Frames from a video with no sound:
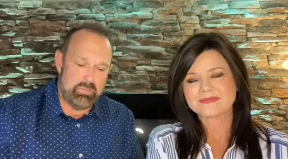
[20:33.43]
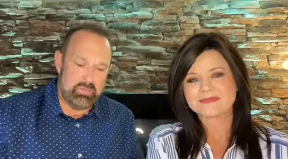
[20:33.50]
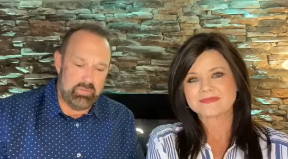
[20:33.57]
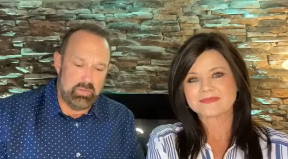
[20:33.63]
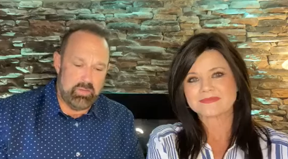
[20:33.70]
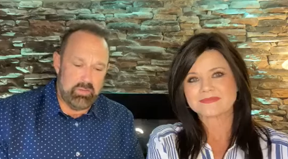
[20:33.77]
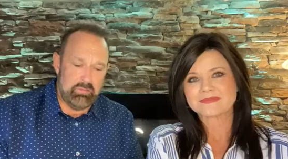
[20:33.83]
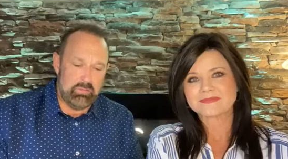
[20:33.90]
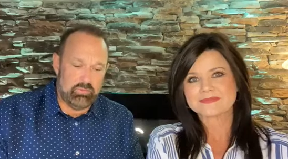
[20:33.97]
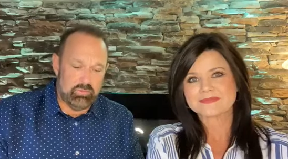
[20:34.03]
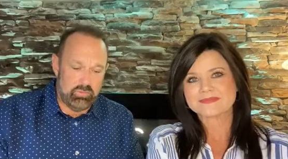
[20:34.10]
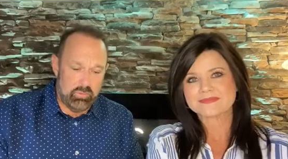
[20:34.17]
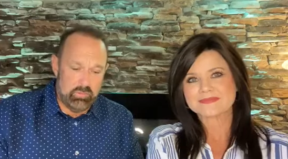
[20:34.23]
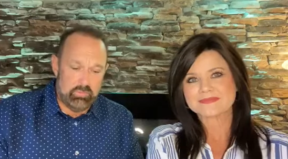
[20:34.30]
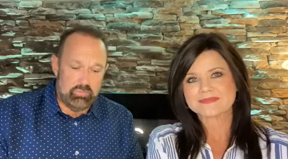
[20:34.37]
Speaker 1: members
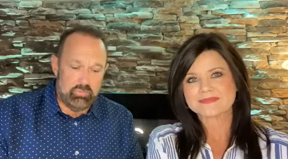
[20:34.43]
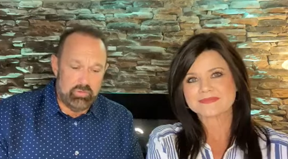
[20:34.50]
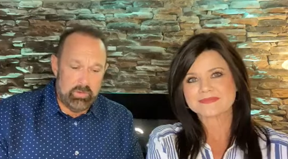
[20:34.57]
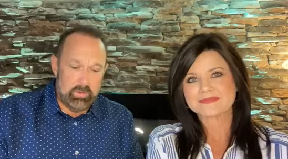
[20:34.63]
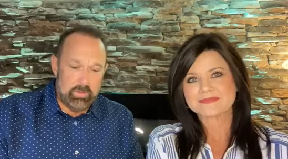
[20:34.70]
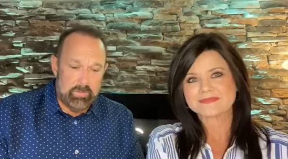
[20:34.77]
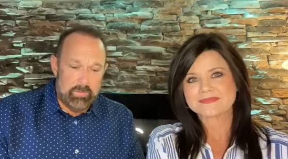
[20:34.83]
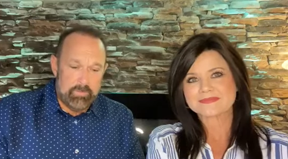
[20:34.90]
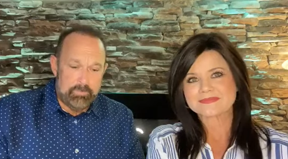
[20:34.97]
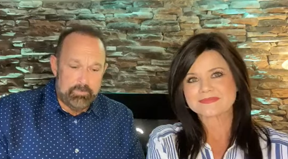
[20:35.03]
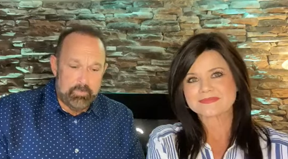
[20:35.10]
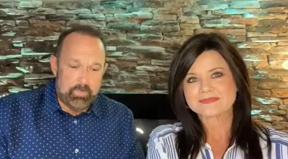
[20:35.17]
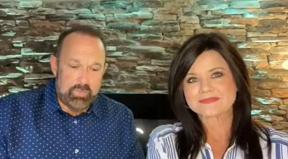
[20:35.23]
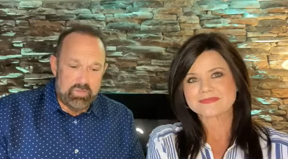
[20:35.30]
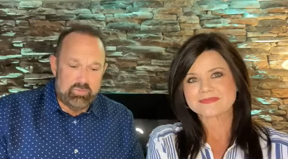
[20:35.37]
of the church.
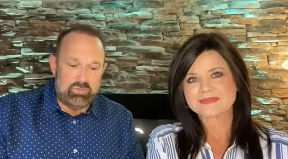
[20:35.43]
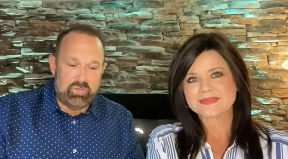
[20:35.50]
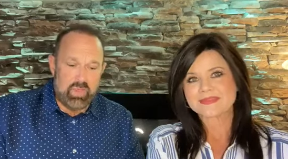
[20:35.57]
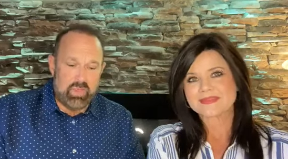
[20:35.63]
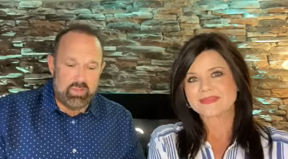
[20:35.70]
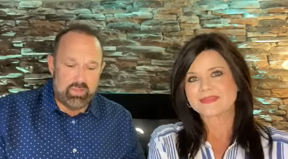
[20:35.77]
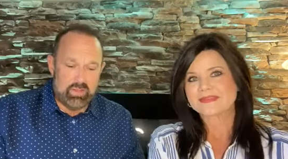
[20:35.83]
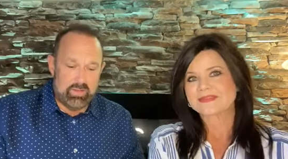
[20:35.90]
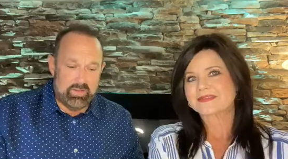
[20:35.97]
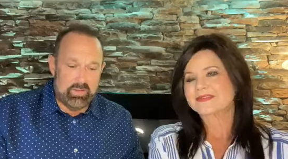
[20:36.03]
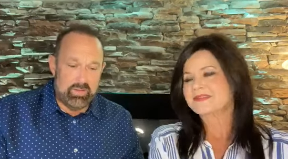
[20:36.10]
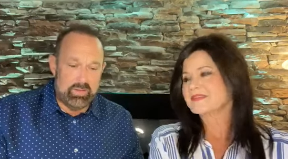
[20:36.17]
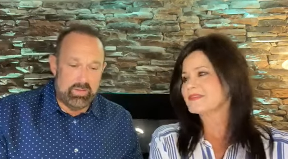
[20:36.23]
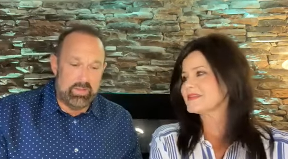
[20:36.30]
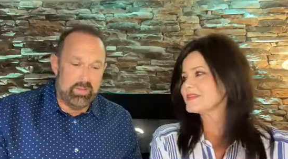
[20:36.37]
Chuck,
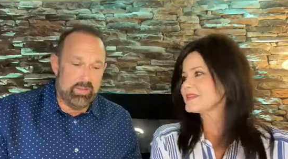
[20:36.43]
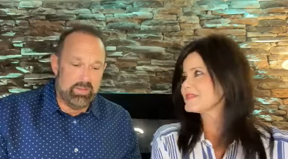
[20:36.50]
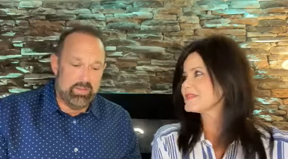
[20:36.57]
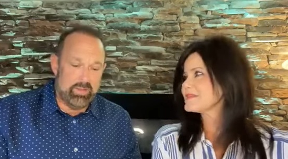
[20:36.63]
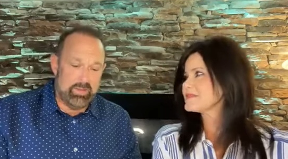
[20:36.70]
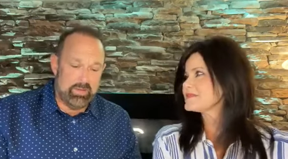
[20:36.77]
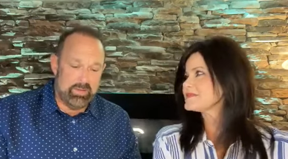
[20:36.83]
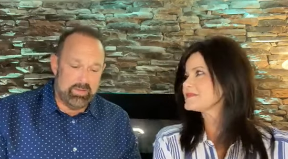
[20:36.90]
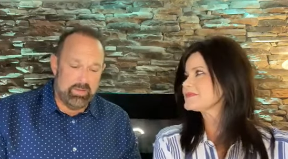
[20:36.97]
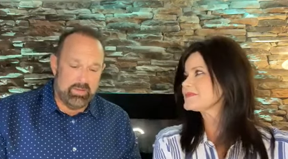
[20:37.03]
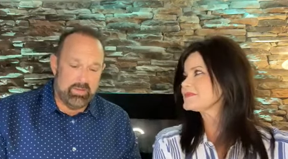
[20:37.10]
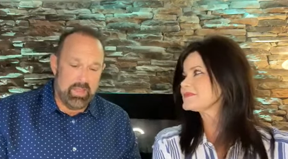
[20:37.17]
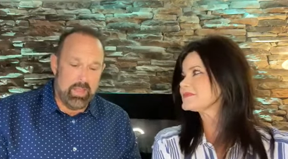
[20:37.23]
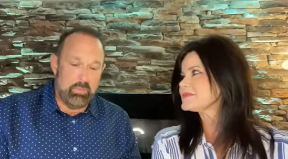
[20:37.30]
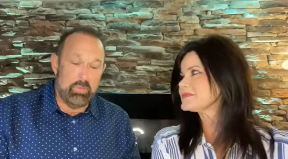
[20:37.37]
and
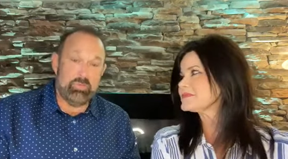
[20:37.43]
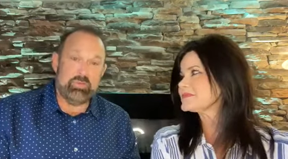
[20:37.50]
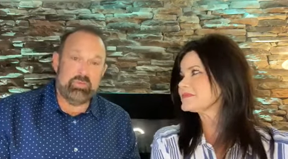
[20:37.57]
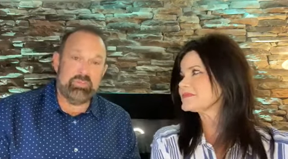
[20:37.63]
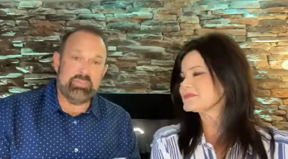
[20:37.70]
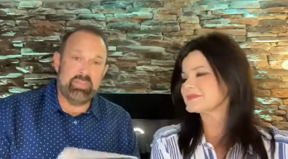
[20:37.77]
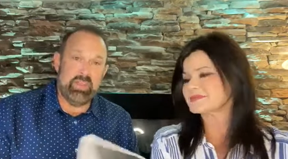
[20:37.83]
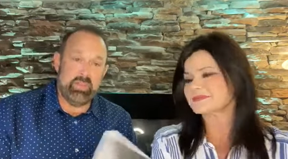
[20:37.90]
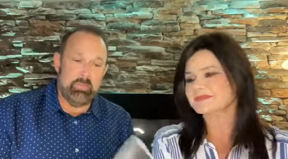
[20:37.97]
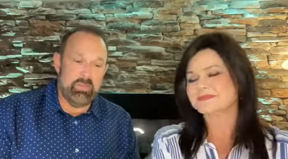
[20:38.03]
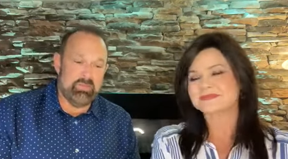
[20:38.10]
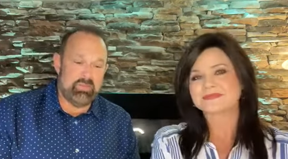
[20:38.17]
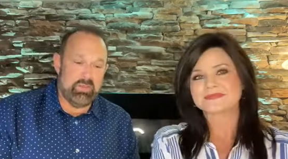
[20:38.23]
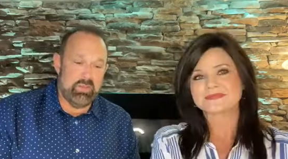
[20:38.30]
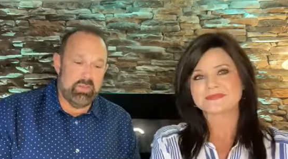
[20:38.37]
I want you to
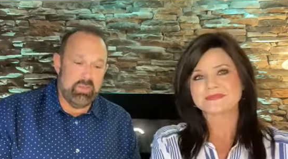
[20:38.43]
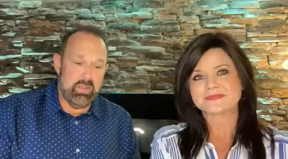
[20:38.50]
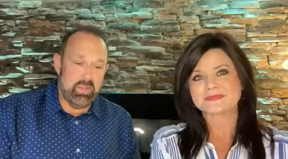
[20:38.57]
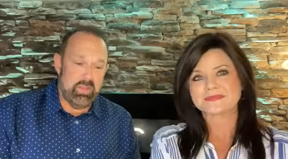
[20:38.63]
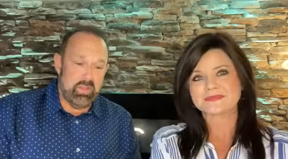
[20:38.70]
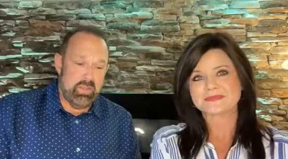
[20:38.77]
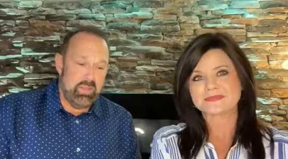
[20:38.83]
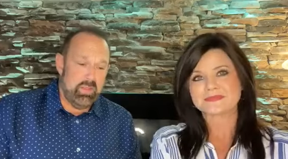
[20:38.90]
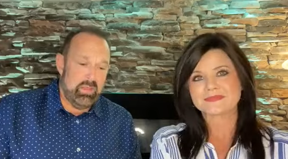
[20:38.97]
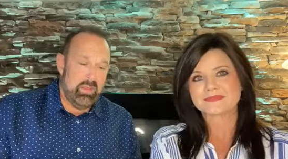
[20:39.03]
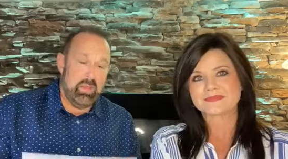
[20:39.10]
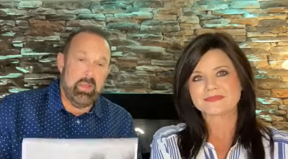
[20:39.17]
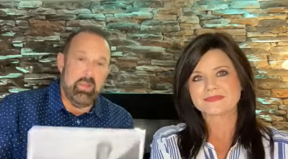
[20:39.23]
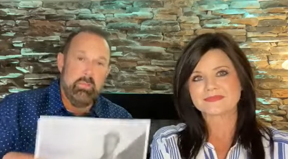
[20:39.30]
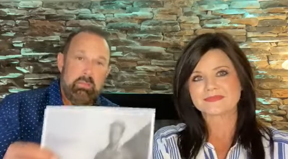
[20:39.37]
see him as a
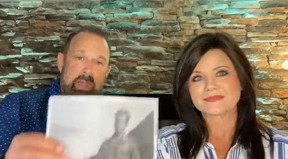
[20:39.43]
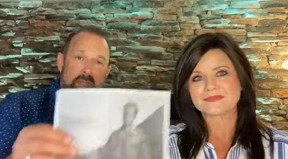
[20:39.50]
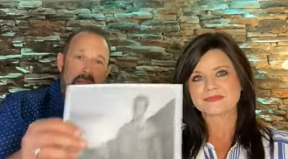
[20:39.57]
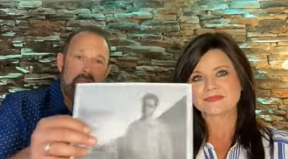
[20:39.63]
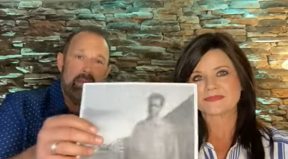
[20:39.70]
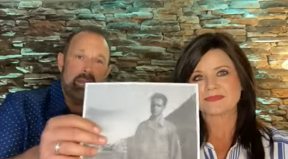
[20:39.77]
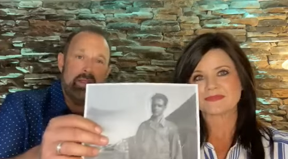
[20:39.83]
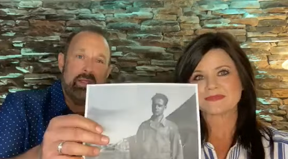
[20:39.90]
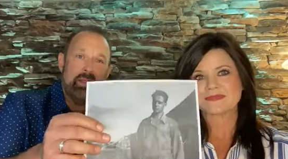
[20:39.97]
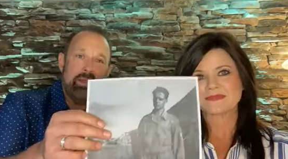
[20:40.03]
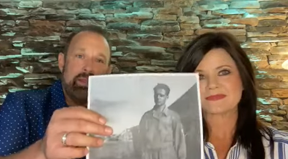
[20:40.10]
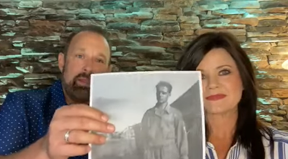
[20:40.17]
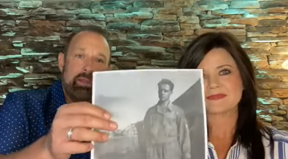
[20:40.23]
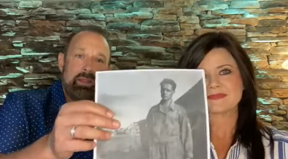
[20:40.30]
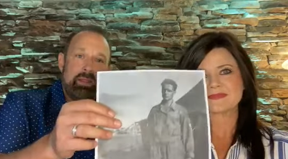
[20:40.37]
young man.
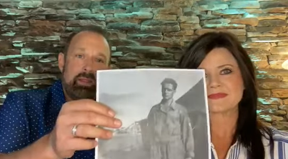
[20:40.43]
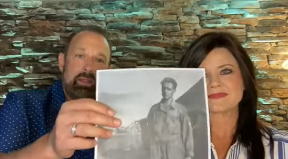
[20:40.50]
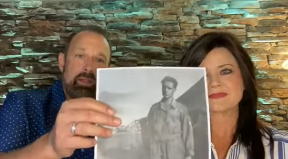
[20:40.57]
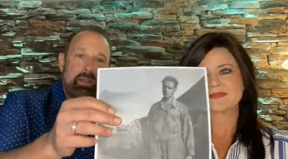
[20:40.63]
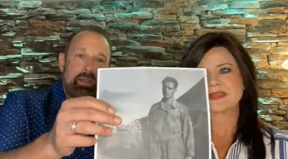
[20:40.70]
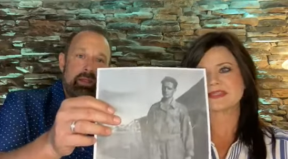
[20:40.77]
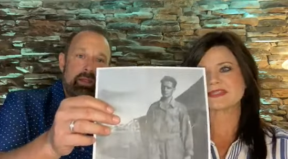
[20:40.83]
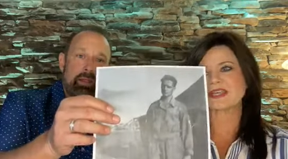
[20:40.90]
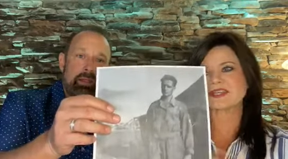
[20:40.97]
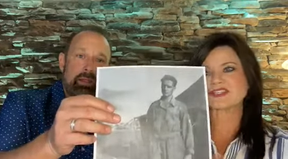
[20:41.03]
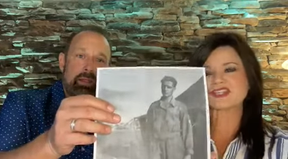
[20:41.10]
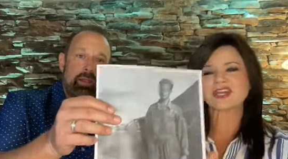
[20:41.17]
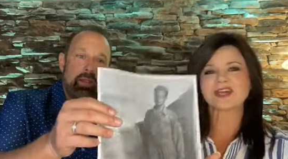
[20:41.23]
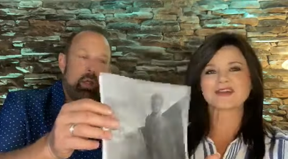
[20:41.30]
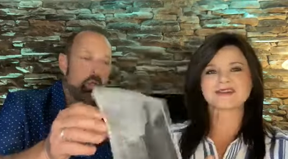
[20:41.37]
And
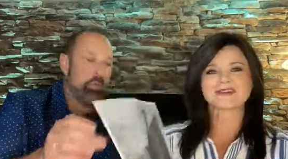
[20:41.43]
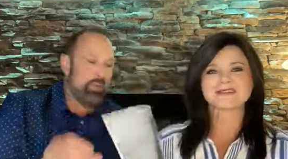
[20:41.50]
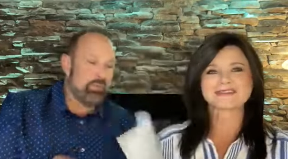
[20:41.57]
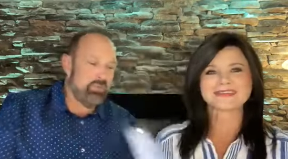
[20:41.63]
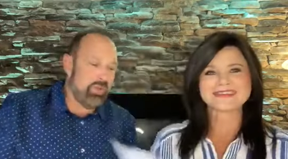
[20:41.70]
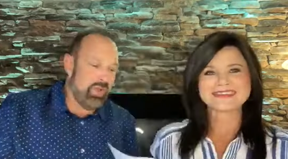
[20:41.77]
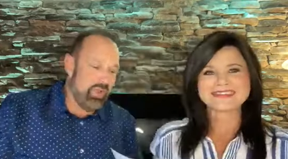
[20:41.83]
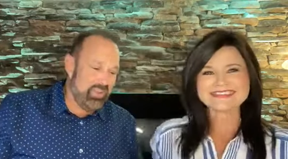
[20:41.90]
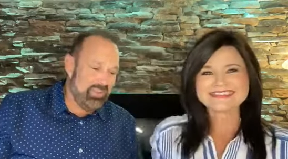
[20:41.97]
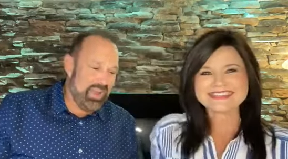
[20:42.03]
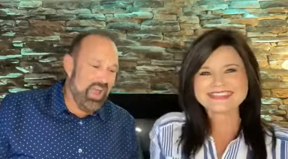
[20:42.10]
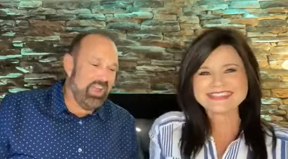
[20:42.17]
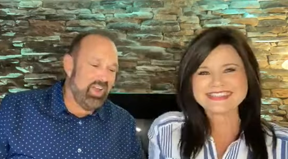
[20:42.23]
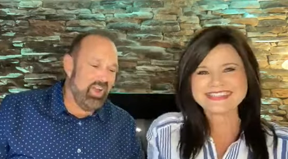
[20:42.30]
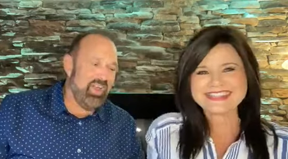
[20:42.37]
that's not Chuck. Oh, that's not.